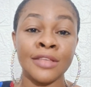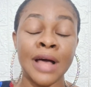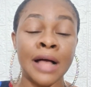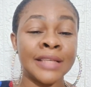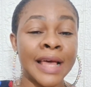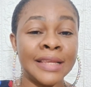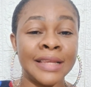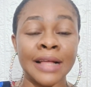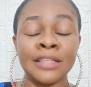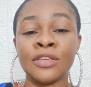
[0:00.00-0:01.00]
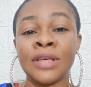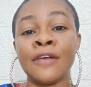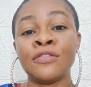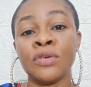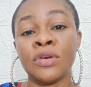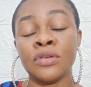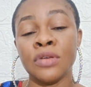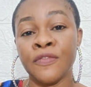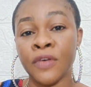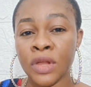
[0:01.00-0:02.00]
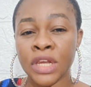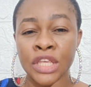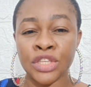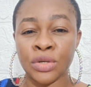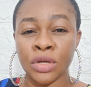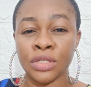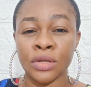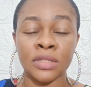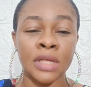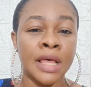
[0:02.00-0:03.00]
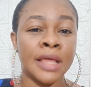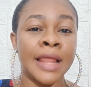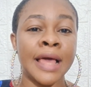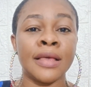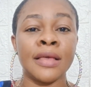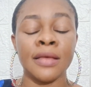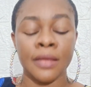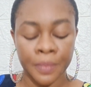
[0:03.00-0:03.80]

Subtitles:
So aside that, you have to follow the instructions. Like